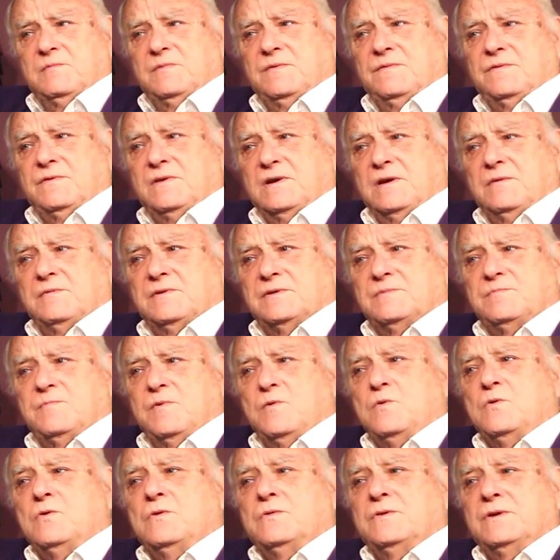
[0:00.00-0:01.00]
before I was
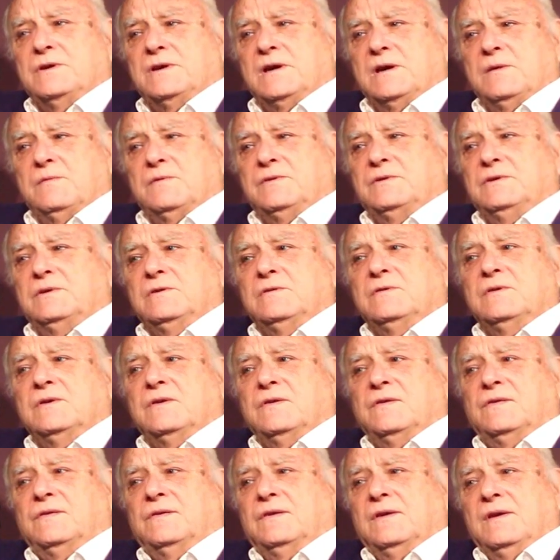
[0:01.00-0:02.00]
born that I would do
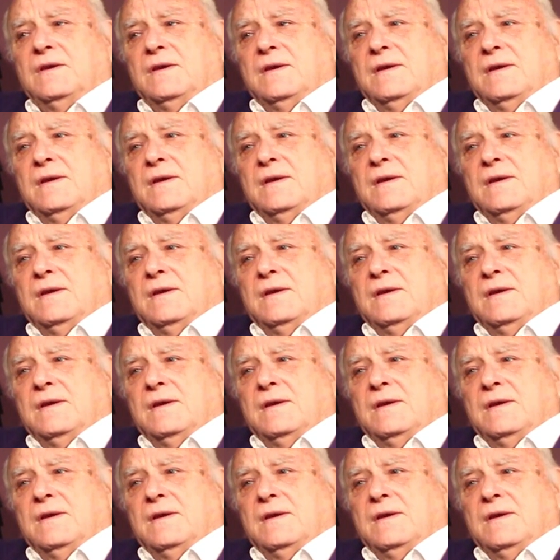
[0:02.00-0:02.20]
this.